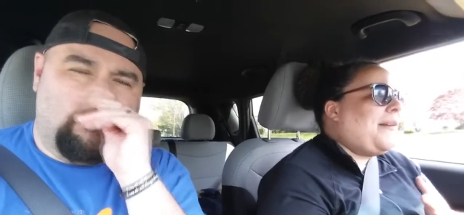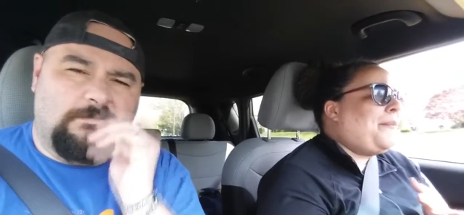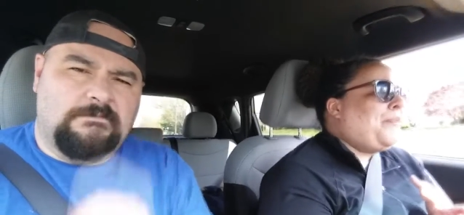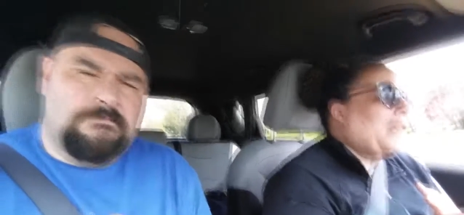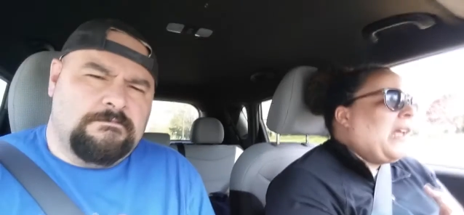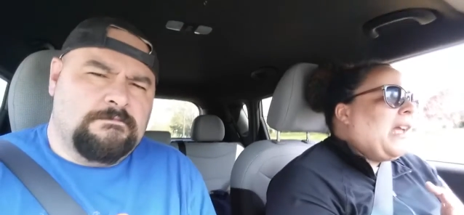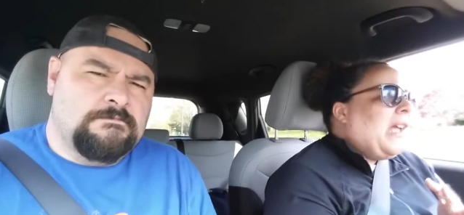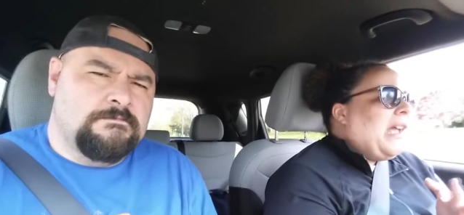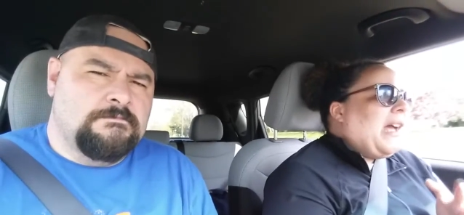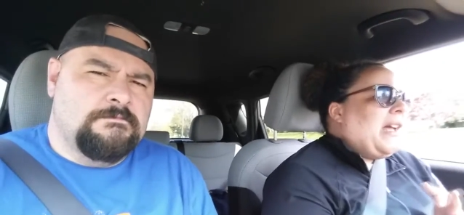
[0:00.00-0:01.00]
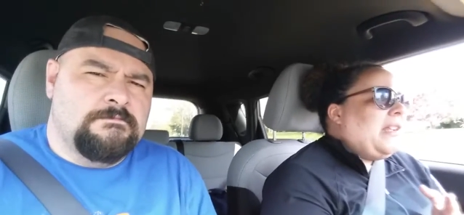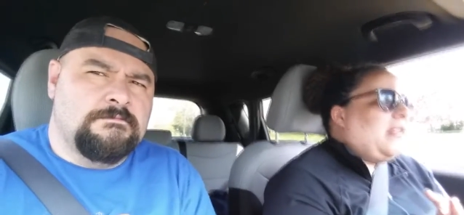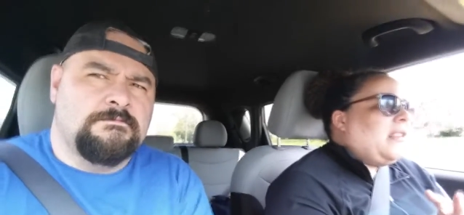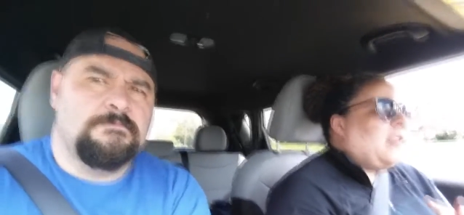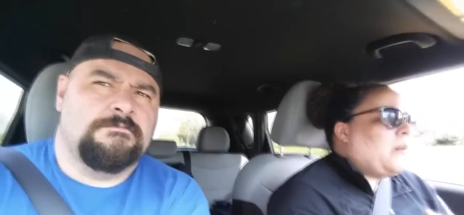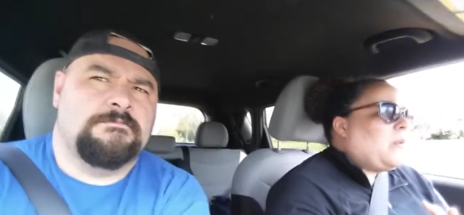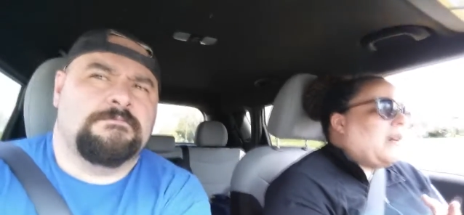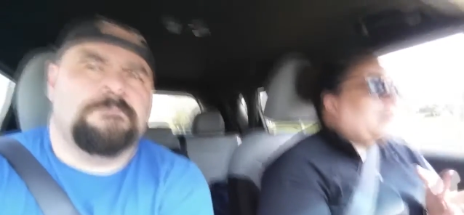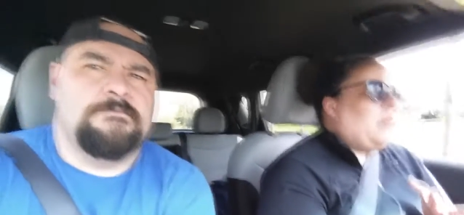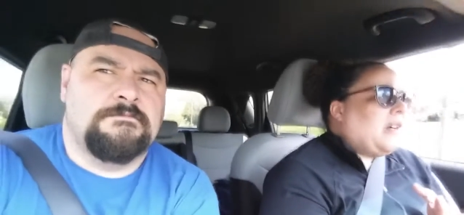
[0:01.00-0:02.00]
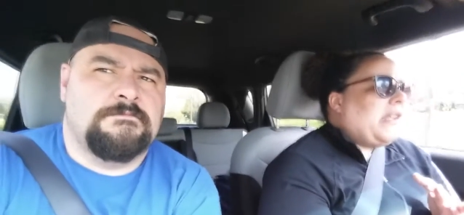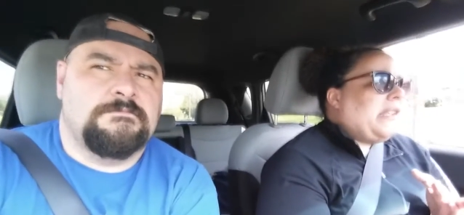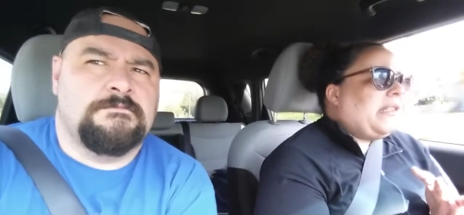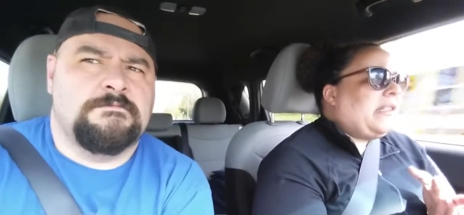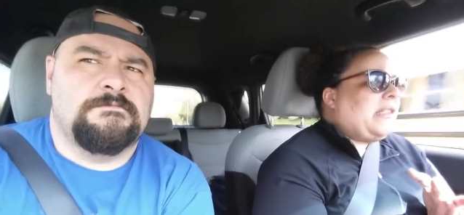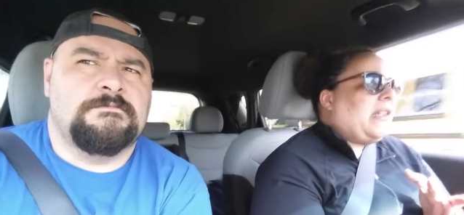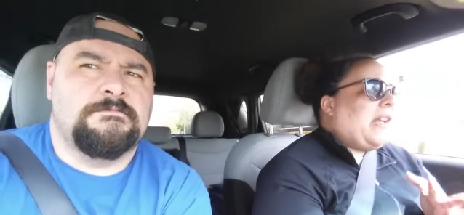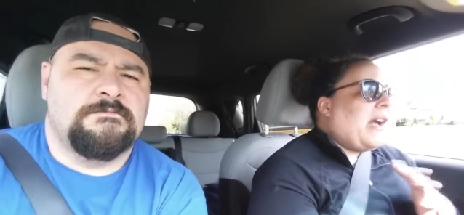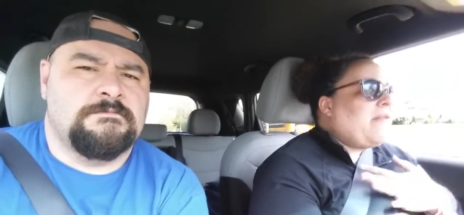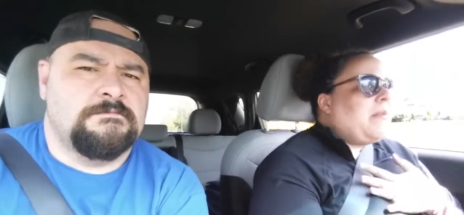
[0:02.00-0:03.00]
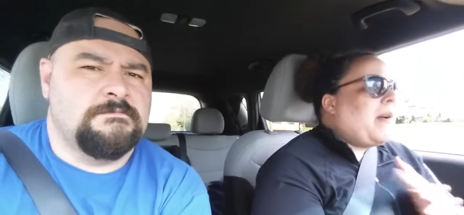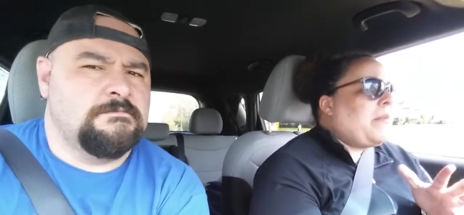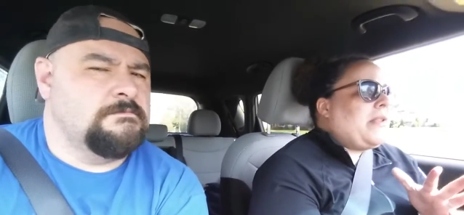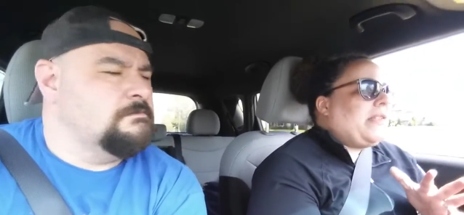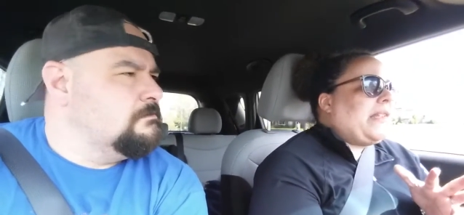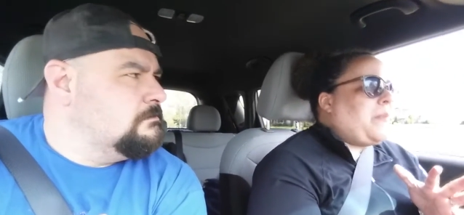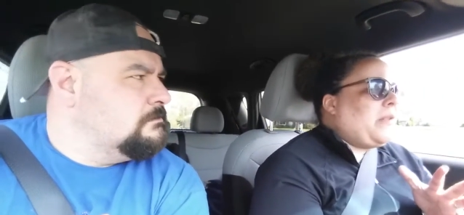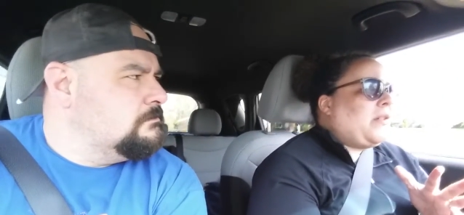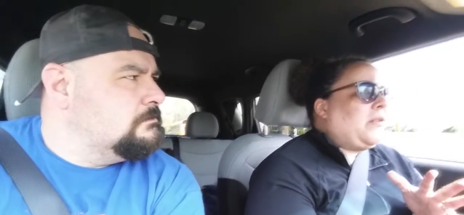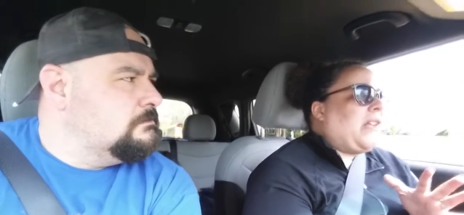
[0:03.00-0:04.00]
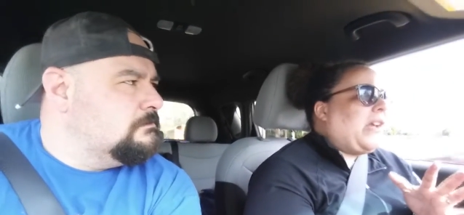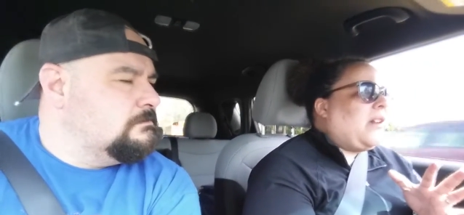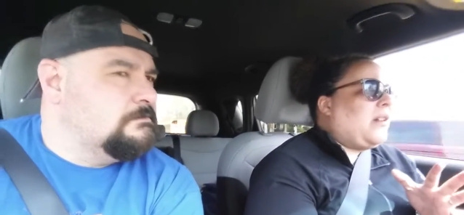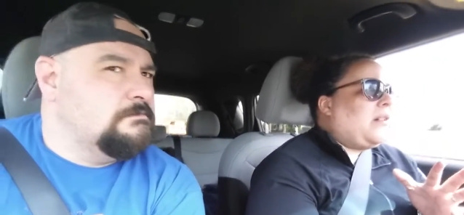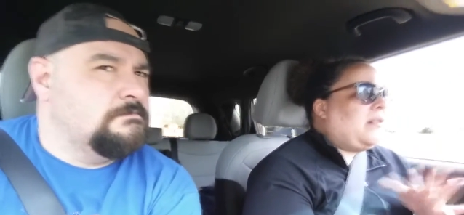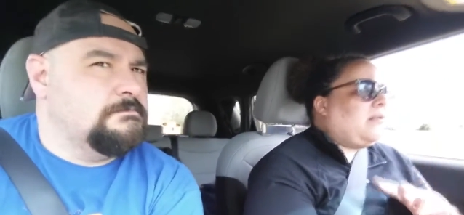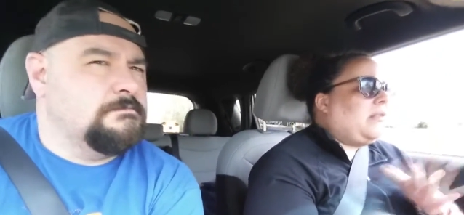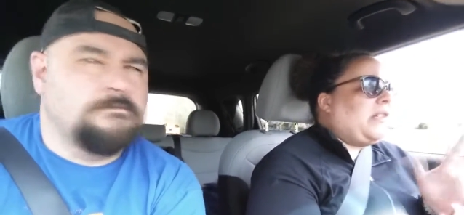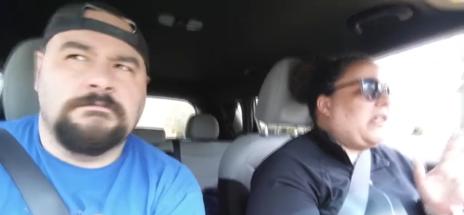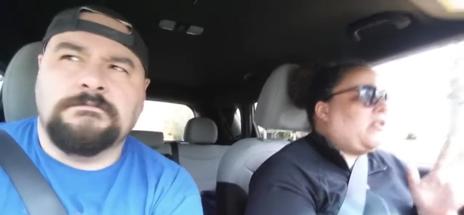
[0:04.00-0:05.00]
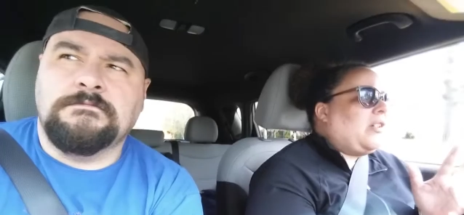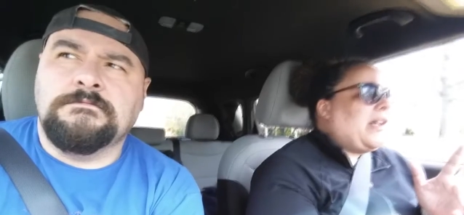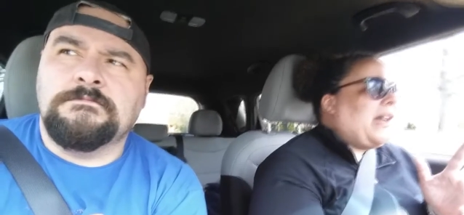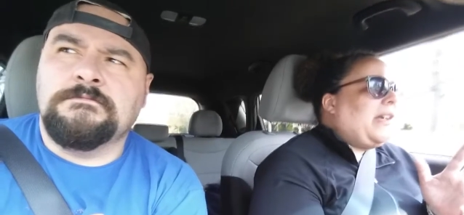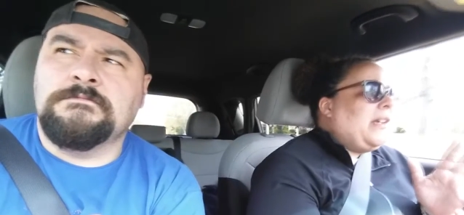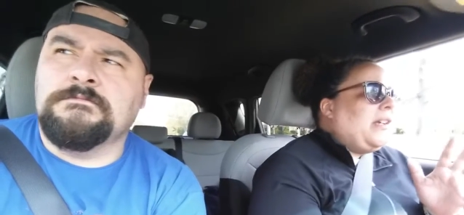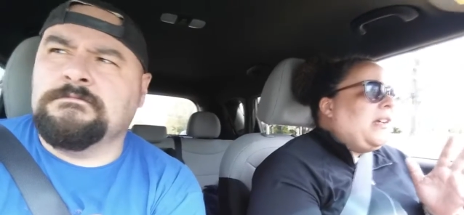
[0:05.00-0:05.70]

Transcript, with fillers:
Speaker 1: them. And the one was, and I remember this episode like it was yesterday,